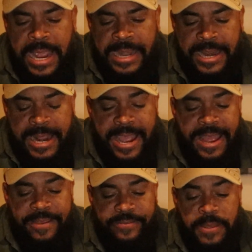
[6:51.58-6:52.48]
And then I
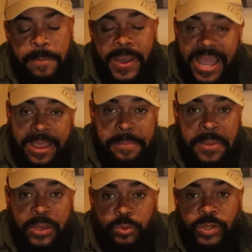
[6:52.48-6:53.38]
have the buy
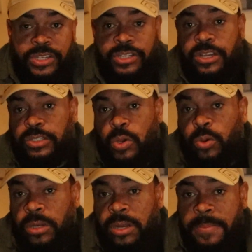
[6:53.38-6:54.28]
amount, which is the
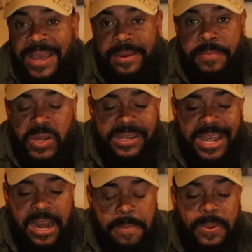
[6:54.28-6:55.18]
total amount of money
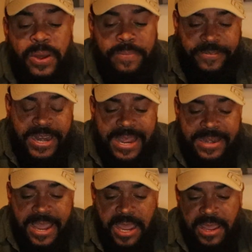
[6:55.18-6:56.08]
that I put up for that
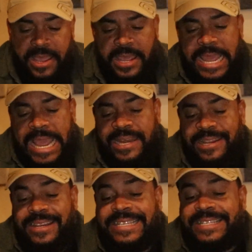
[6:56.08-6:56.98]
day. And
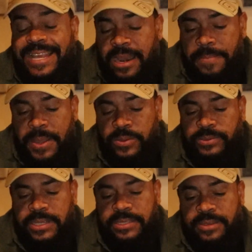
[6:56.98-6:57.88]
then the sell
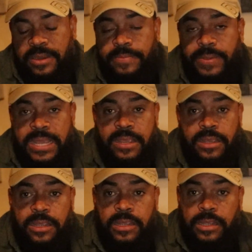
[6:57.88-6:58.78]
amount is going to be
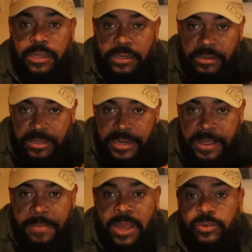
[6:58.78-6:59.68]
the
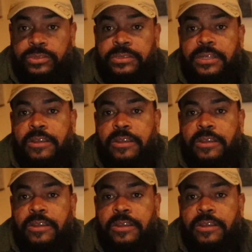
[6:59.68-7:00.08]
amount